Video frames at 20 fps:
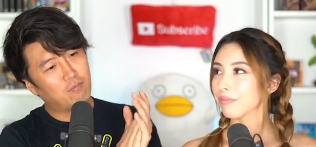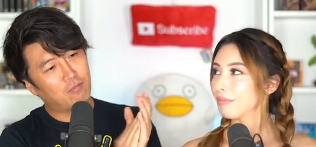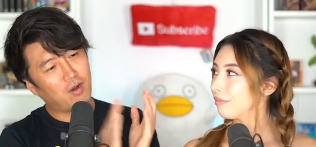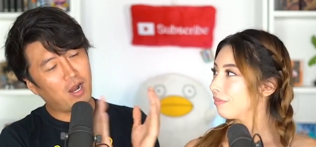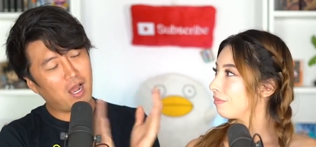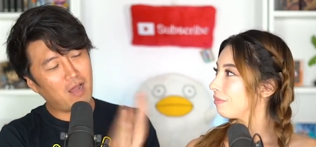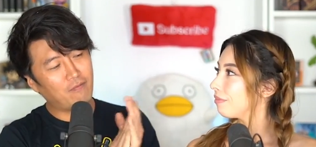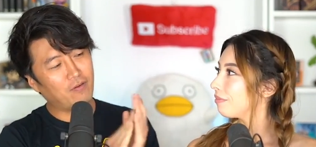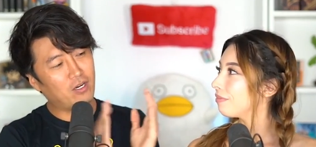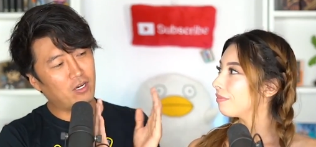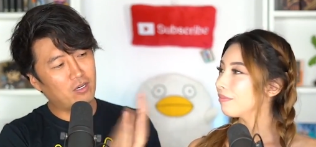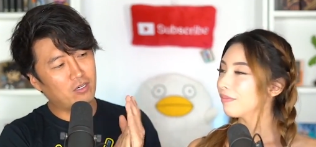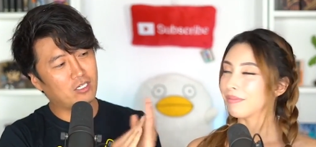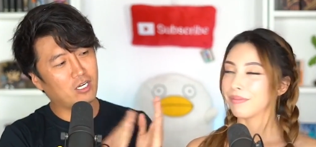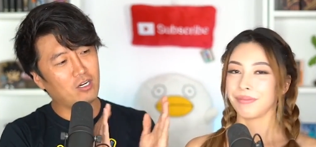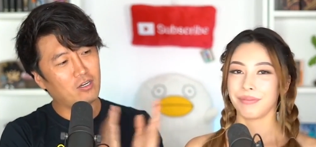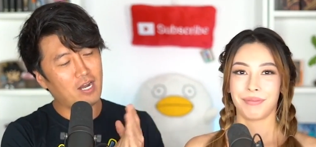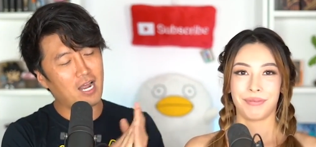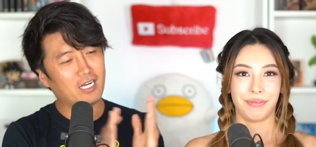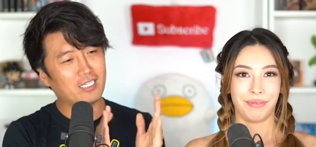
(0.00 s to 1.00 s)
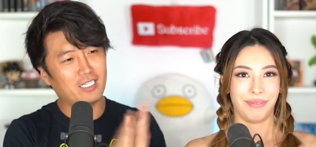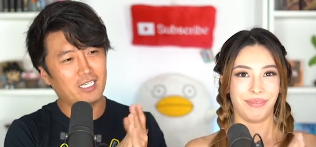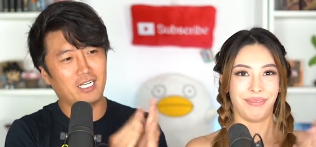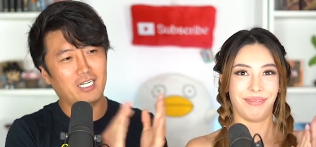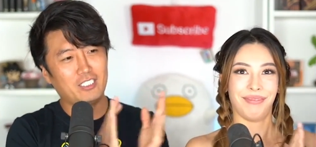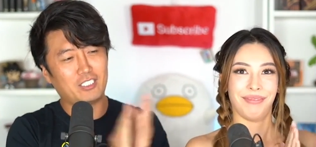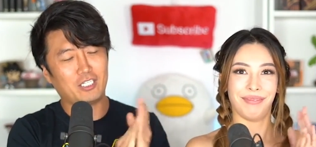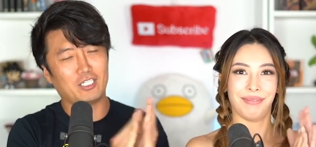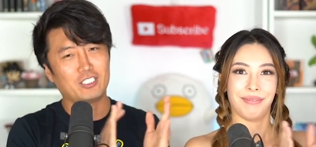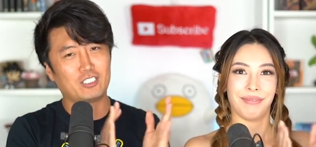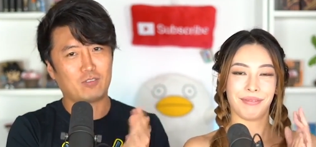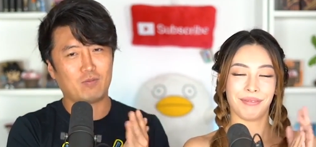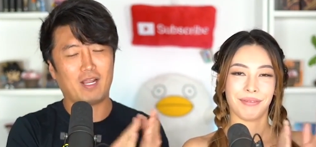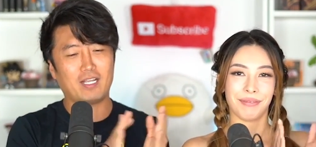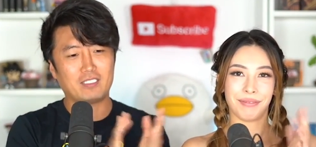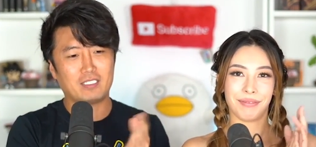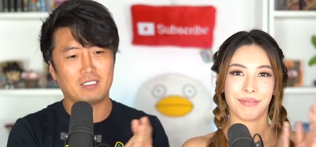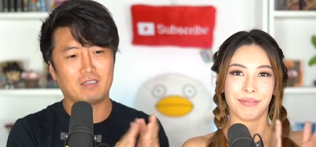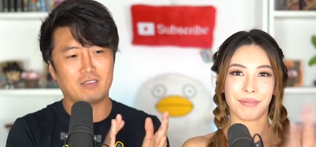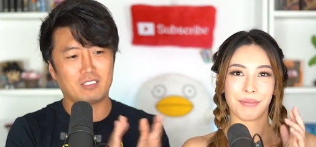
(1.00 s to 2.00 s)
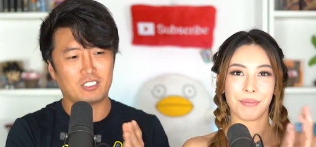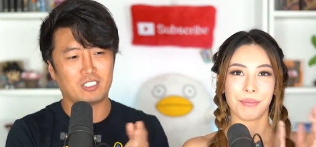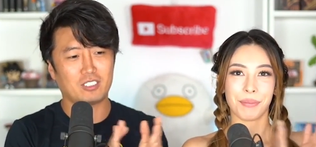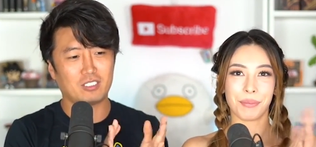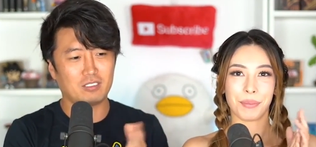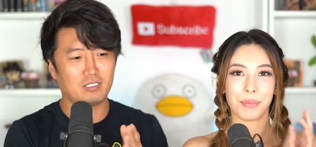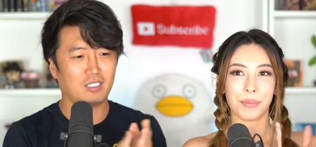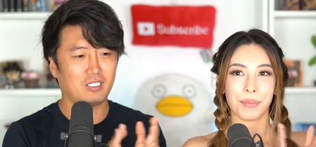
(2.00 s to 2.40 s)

Speaker 1: Bravo! Congratulations, Rising of the Shield